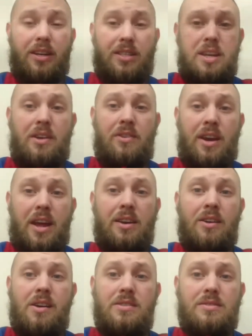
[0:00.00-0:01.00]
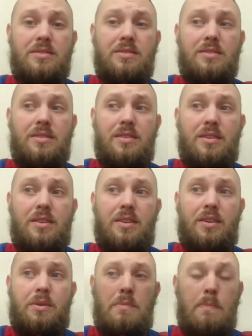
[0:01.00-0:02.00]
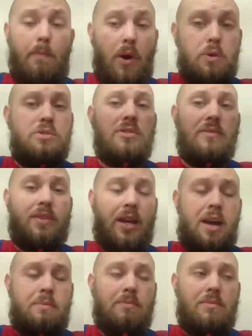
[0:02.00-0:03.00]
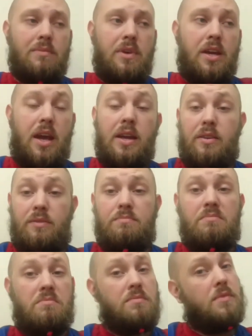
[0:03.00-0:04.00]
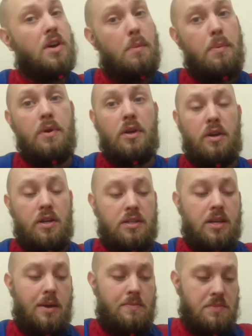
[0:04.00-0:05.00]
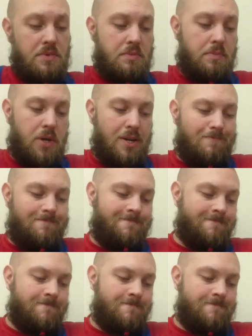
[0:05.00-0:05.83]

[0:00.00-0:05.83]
deer in headlights most of the game. He had a couple of good attempts, but